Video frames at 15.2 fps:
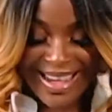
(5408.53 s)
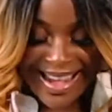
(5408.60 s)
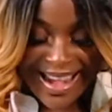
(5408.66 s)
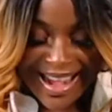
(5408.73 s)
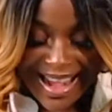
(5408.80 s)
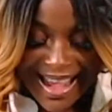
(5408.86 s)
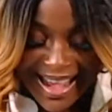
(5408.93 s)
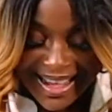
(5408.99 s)

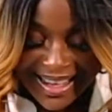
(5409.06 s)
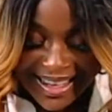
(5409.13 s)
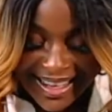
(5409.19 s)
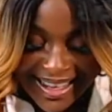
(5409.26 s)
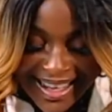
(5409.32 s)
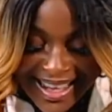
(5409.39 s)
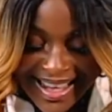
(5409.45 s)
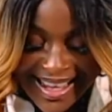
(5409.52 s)

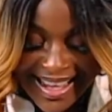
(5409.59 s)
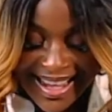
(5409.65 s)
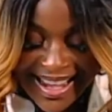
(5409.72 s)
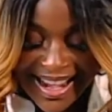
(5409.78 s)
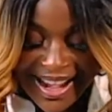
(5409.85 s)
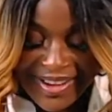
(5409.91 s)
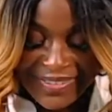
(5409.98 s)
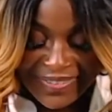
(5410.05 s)

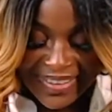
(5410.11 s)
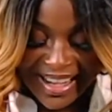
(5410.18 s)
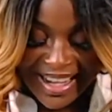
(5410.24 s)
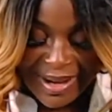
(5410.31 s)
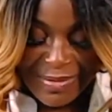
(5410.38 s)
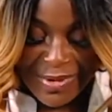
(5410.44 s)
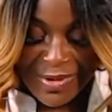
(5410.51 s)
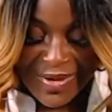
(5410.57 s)
I feel like
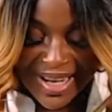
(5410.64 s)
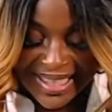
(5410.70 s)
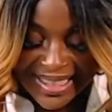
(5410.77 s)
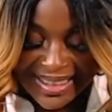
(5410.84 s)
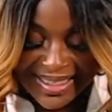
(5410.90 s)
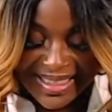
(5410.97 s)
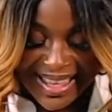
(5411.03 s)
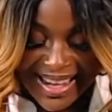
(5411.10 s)
I'm already
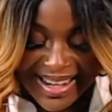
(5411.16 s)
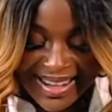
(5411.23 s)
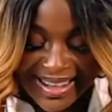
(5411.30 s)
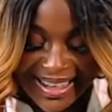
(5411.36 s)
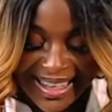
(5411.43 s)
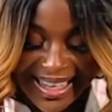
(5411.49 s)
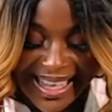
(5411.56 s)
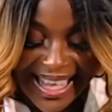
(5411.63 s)
there.
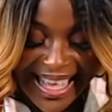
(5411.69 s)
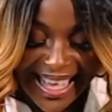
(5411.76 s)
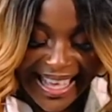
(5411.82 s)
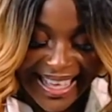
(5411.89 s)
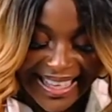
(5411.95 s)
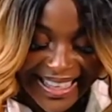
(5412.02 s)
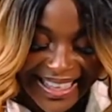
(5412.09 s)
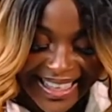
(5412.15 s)

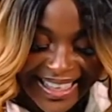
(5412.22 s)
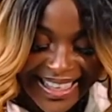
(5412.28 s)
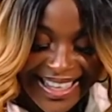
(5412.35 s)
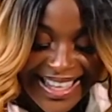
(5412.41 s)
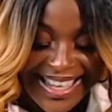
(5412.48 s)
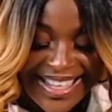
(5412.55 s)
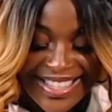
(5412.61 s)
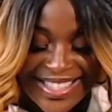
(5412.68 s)

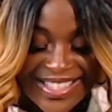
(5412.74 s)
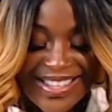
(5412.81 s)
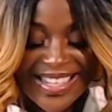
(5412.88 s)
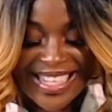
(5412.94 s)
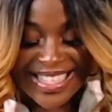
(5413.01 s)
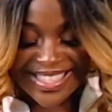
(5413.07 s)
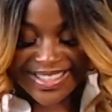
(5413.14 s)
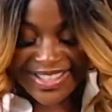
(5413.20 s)

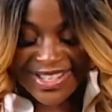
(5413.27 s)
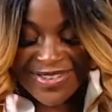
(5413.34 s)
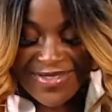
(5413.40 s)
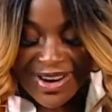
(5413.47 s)
2021,